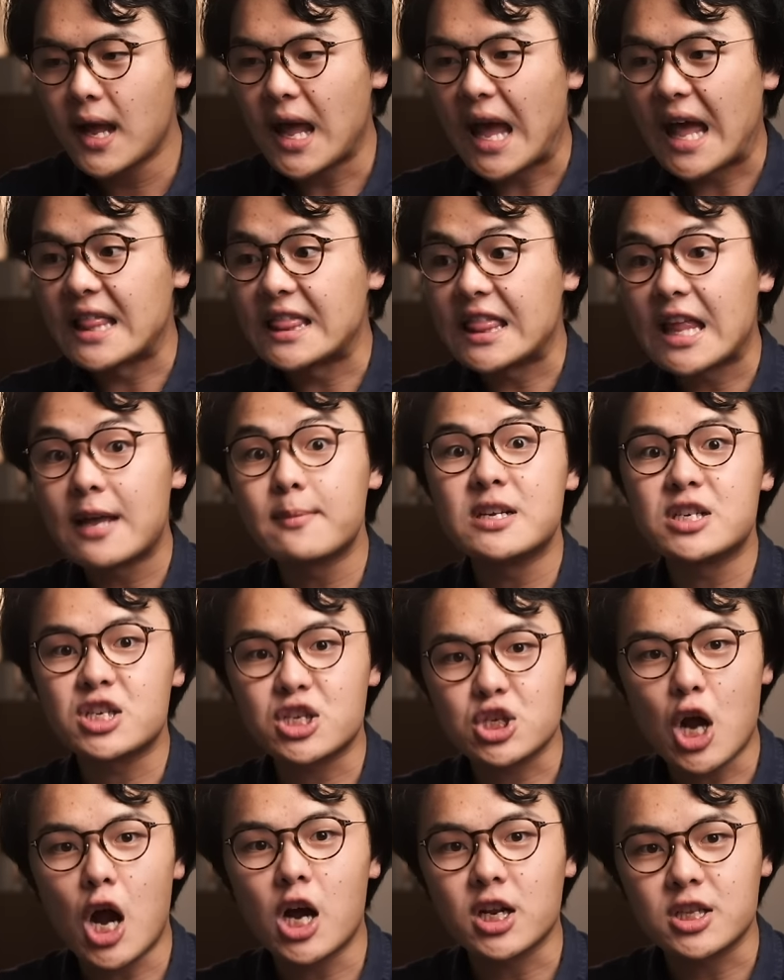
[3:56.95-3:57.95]
And let me
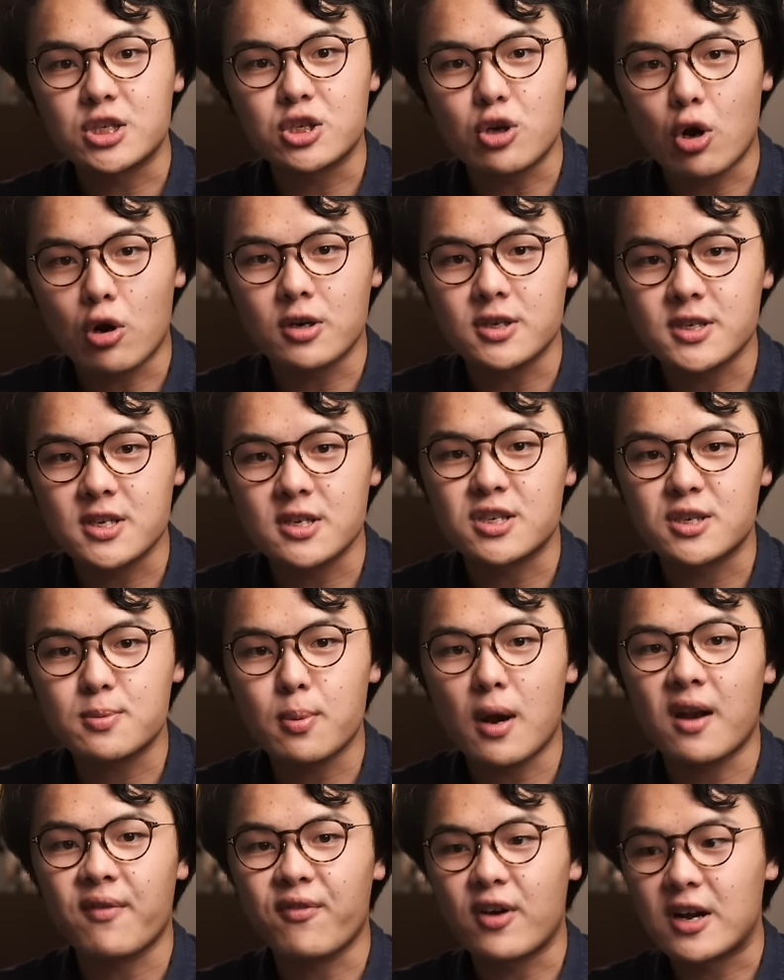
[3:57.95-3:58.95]
stalk this artist on
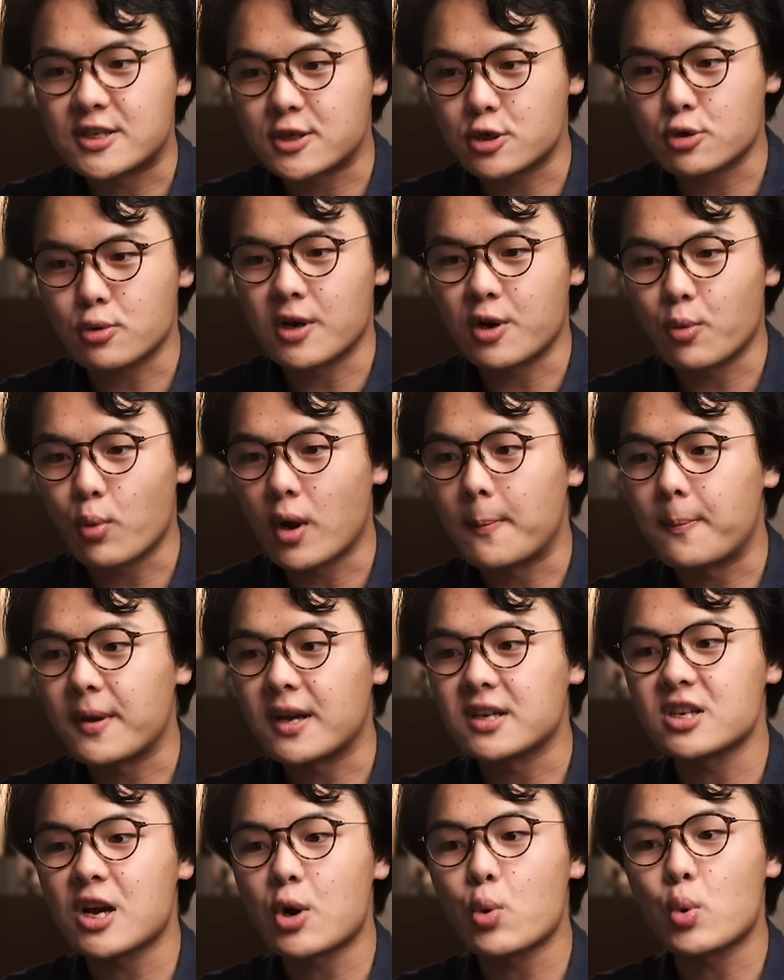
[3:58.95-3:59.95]
Spotify straight away
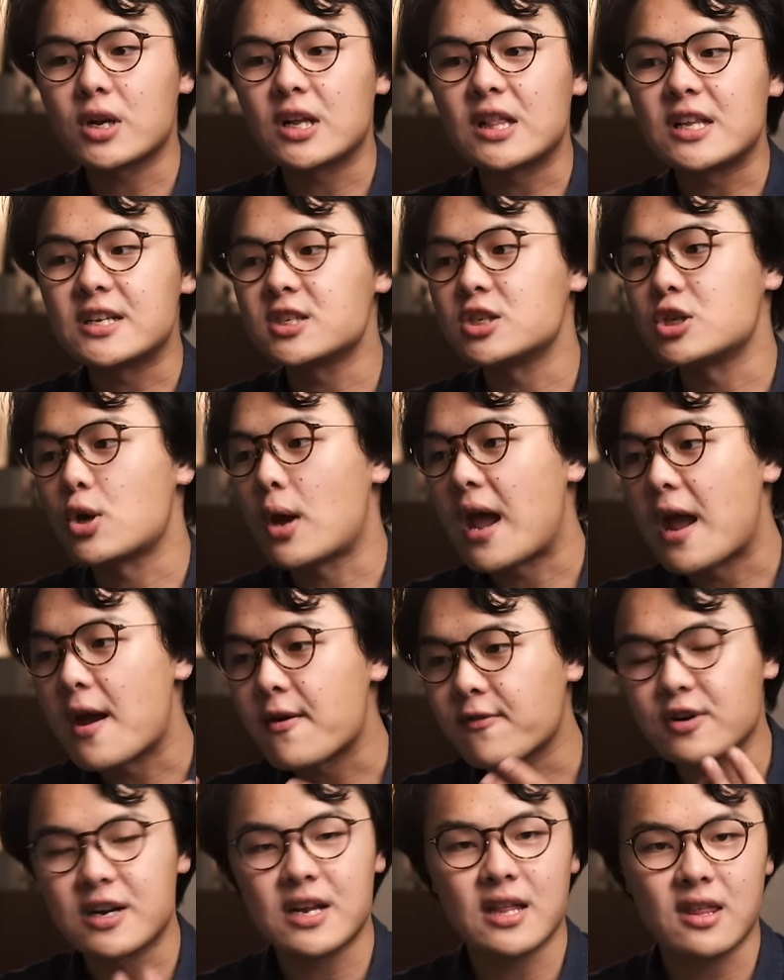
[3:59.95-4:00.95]
because I want to listen to
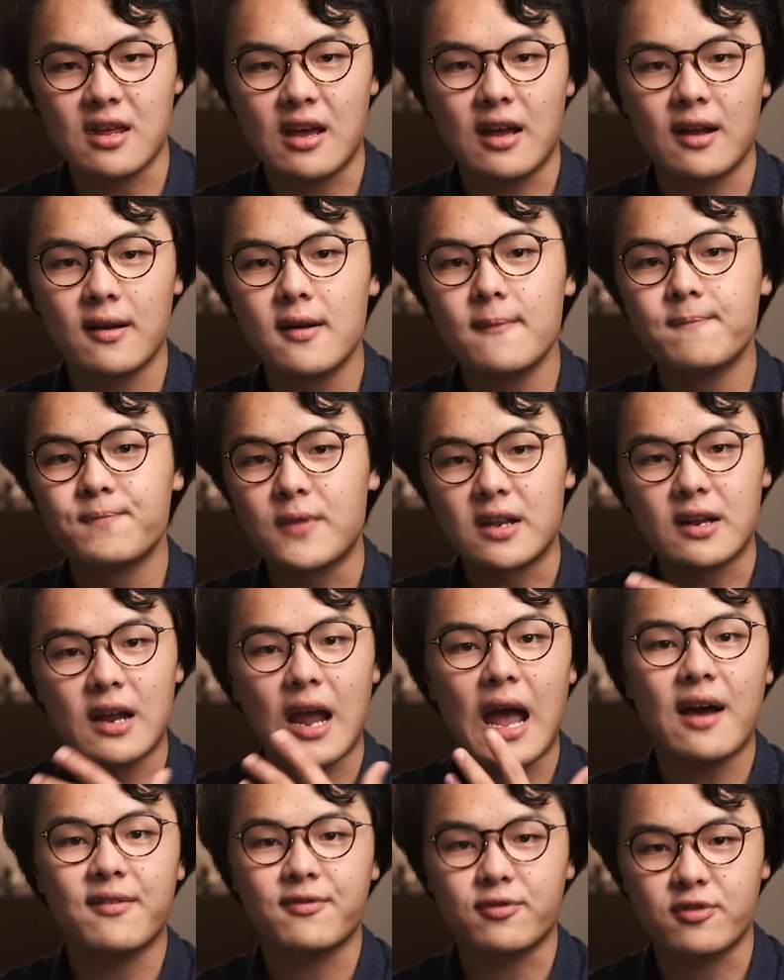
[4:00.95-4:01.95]
everything that they
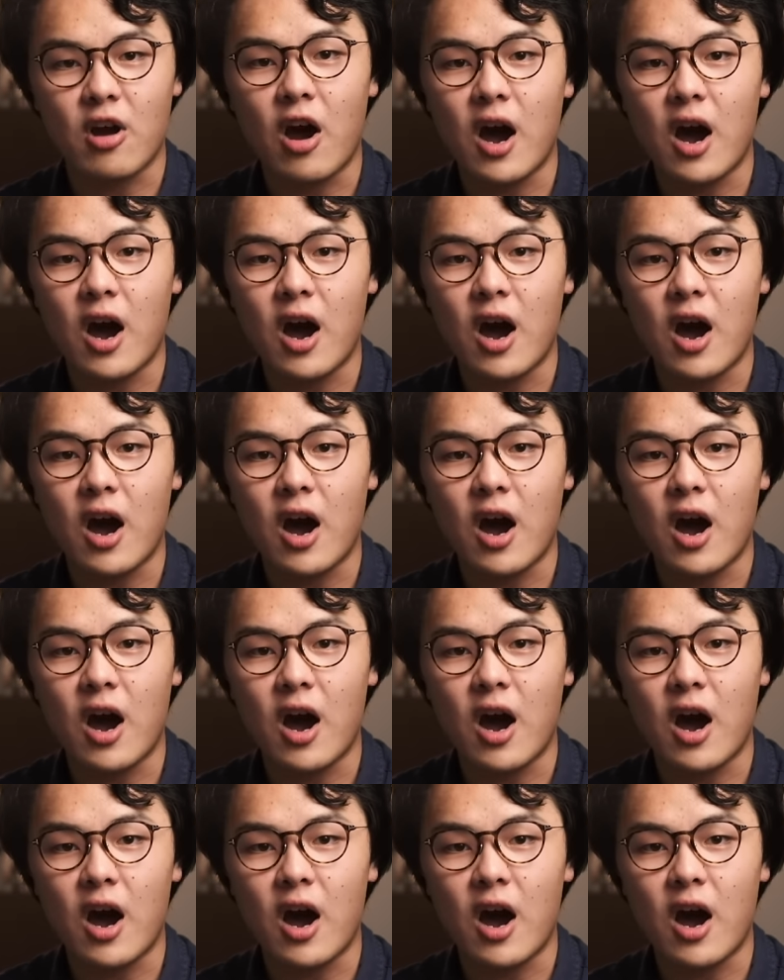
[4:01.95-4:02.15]
have to